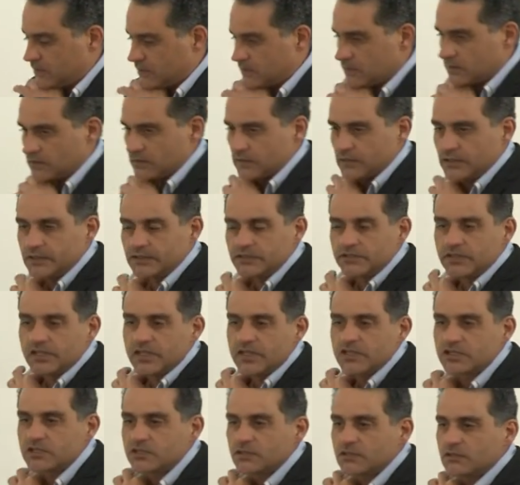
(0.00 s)
uh,
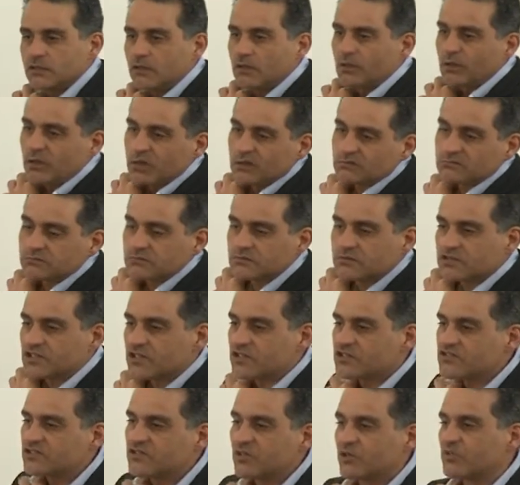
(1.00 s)
education or
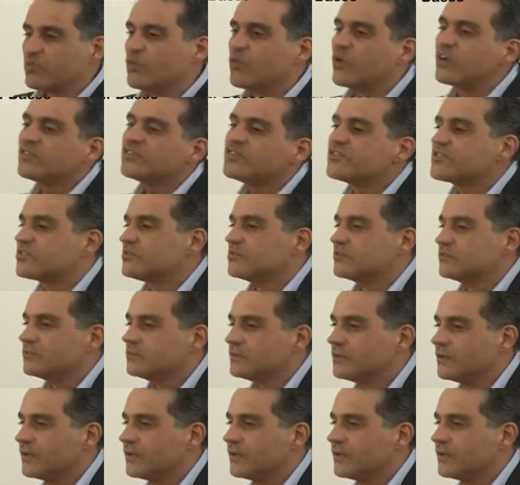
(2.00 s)
just don't want to.